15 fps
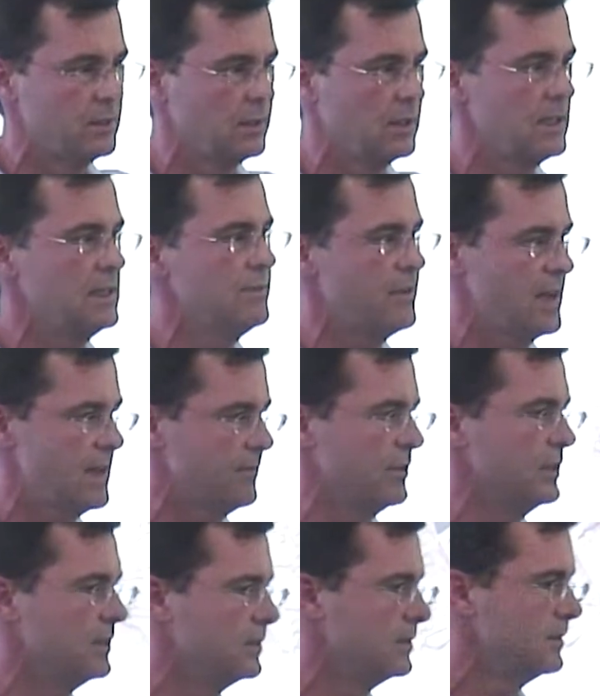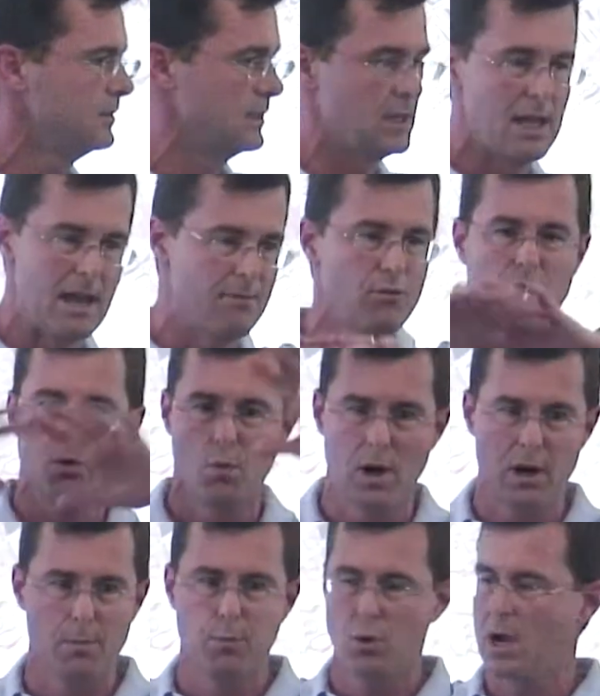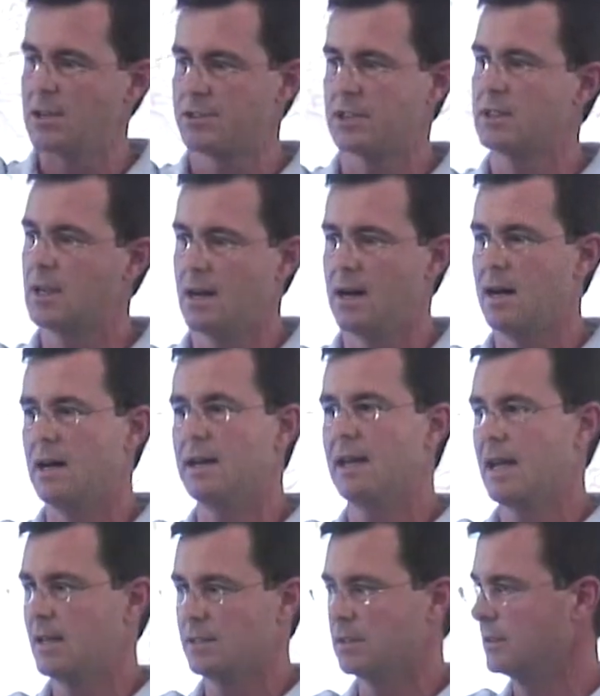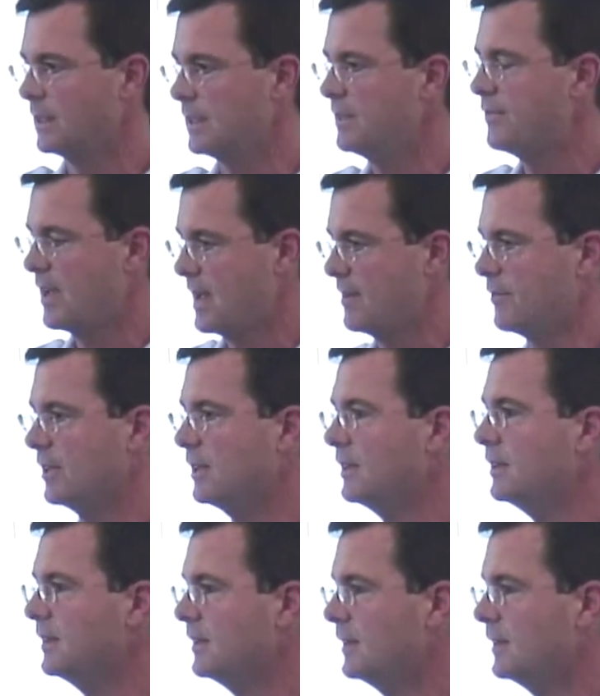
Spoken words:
to leave heaven. The everywhere present God had to leave heaven